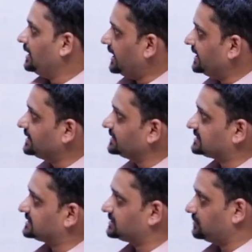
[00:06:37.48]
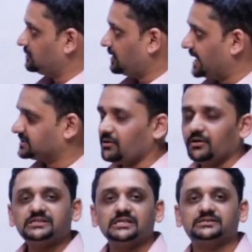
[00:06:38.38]
In this
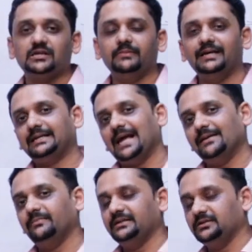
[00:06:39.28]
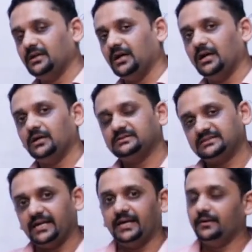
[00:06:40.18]
hexagonal system, it can be
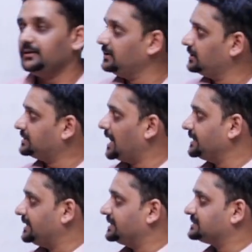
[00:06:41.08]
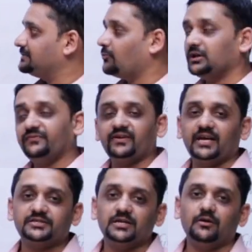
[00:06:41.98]
say that it is the
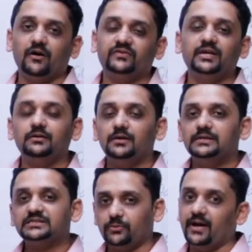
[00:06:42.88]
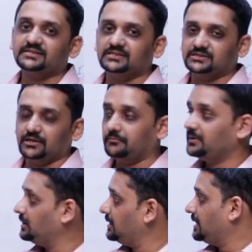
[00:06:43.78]
modification of the square system,
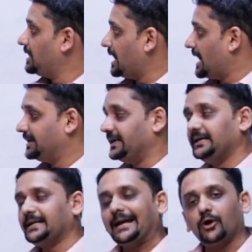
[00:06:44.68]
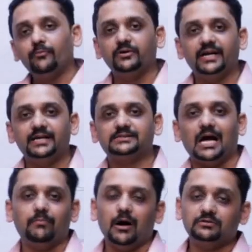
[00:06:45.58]
and it accommodates
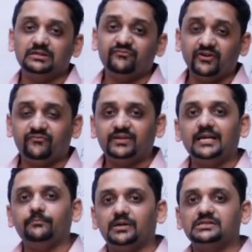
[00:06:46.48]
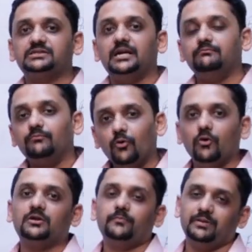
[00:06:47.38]
about the 15%
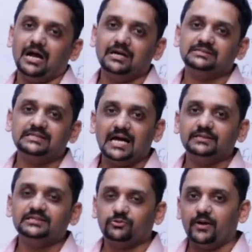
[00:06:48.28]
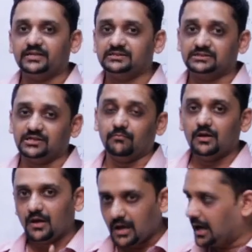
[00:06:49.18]
more plants than the square system.
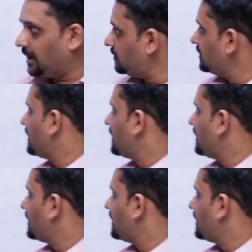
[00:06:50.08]
How?